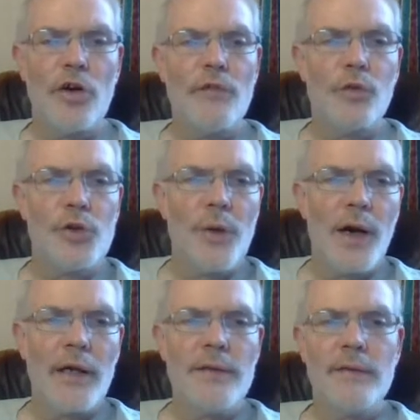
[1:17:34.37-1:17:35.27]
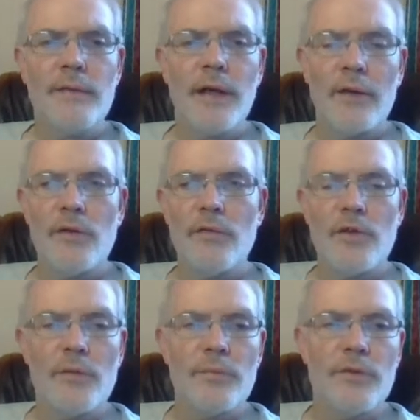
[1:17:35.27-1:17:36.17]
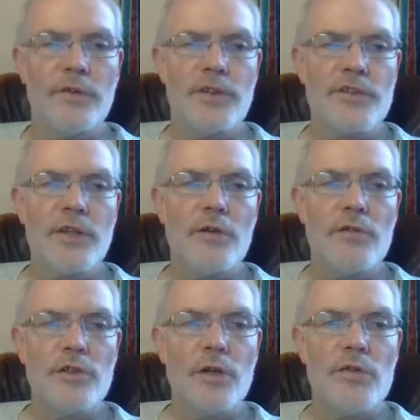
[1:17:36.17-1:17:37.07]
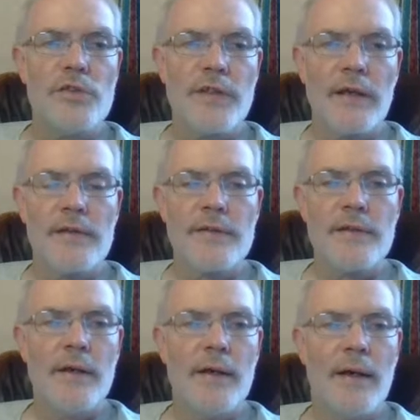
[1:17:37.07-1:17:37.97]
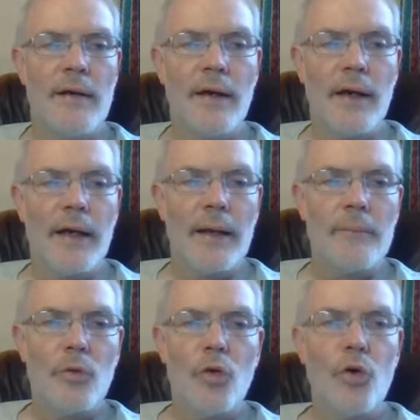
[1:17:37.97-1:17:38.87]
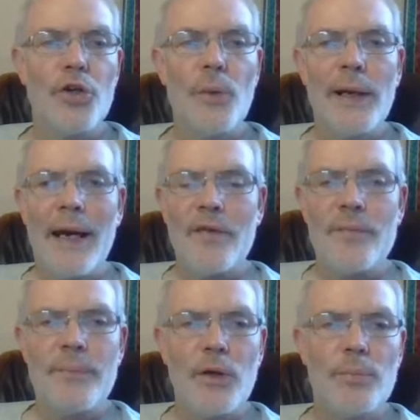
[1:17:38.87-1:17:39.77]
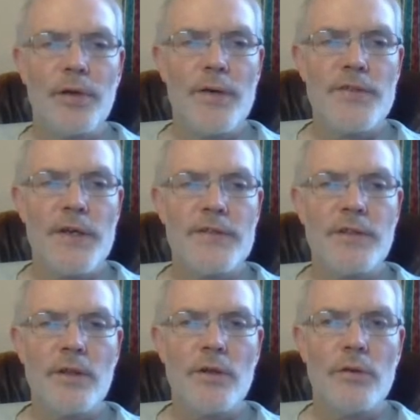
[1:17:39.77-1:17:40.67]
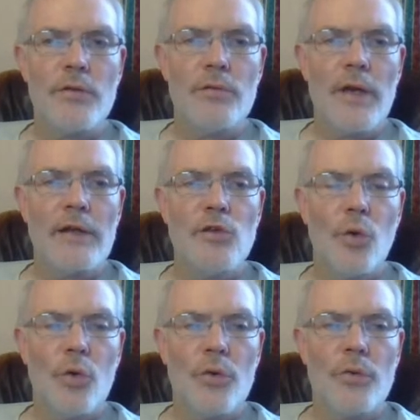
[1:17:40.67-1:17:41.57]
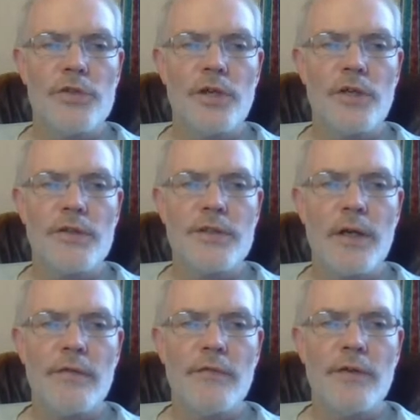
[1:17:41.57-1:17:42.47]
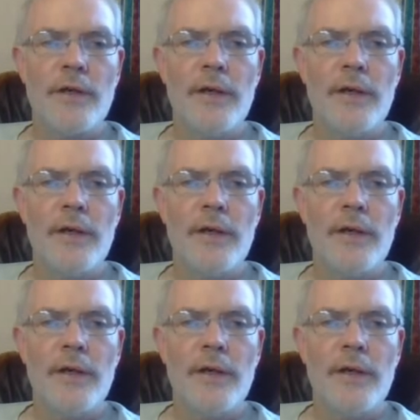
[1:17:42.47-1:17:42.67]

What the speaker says: and off, or you hide, you just don't use things, or you allow the build process to ignore certain stuff